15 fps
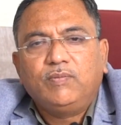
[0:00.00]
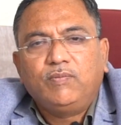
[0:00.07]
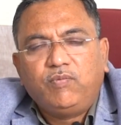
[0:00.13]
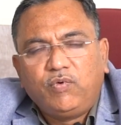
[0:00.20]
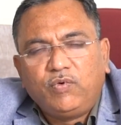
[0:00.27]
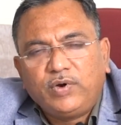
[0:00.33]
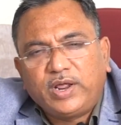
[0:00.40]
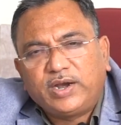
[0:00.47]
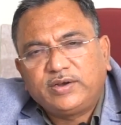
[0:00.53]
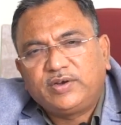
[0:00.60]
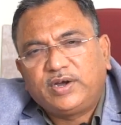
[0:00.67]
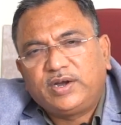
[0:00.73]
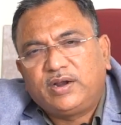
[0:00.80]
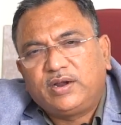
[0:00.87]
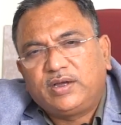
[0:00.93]
Food allergy
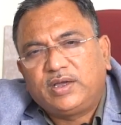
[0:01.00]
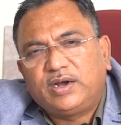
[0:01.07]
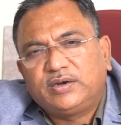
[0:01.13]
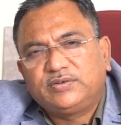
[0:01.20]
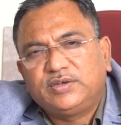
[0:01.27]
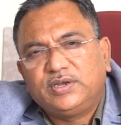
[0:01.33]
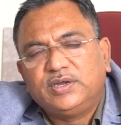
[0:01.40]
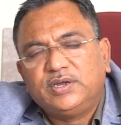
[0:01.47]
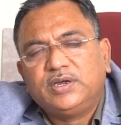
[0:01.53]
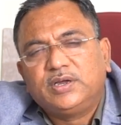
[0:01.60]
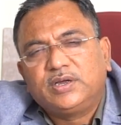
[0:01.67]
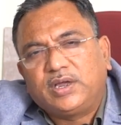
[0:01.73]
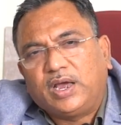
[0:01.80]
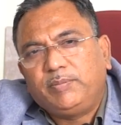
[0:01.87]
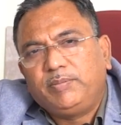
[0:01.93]
and drug allergy
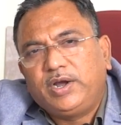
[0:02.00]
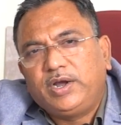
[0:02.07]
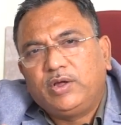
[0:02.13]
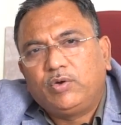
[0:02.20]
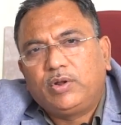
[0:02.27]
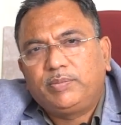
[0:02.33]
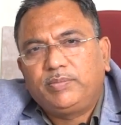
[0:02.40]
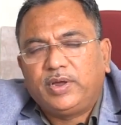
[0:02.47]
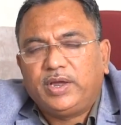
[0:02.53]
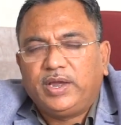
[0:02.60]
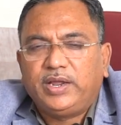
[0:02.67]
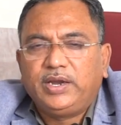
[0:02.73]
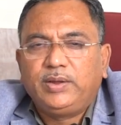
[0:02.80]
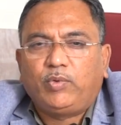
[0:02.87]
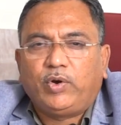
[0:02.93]
can be developed
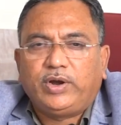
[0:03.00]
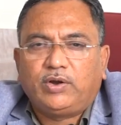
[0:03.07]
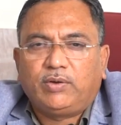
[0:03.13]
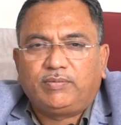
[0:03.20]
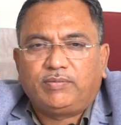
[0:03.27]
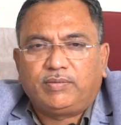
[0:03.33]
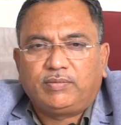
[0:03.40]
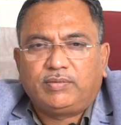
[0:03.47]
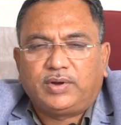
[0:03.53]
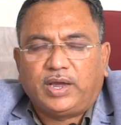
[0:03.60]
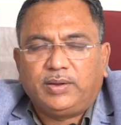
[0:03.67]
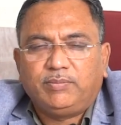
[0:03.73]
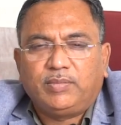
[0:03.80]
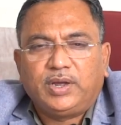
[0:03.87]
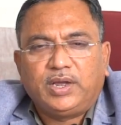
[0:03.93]
any point of
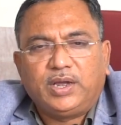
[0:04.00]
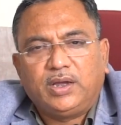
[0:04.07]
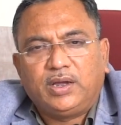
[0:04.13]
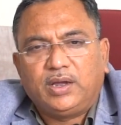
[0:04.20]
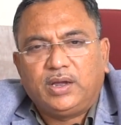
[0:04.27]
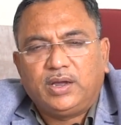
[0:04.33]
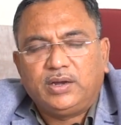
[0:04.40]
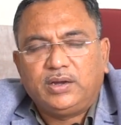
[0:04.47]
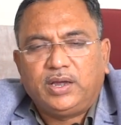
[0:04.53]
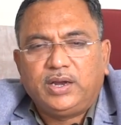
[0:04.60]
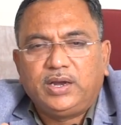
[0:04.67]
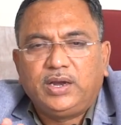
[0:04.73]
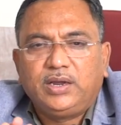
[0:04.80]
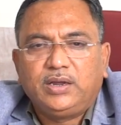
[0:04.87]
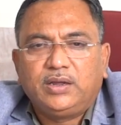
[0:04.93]
time in
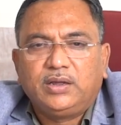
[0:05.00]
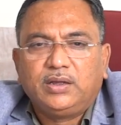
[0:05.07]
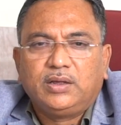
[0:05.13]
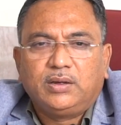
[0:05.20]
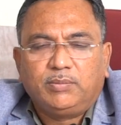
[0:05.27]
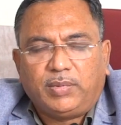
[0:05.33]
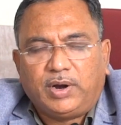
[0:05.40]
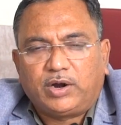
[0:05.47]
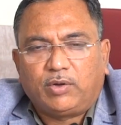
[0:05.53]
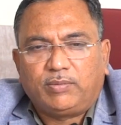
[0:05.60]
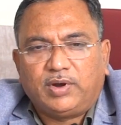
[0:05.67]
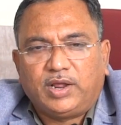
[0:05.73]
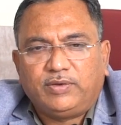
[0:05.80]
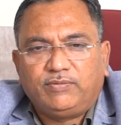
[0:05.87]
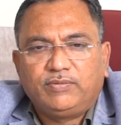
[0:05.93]
any part of
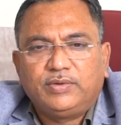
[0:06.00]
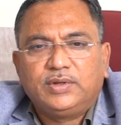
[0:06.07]
life.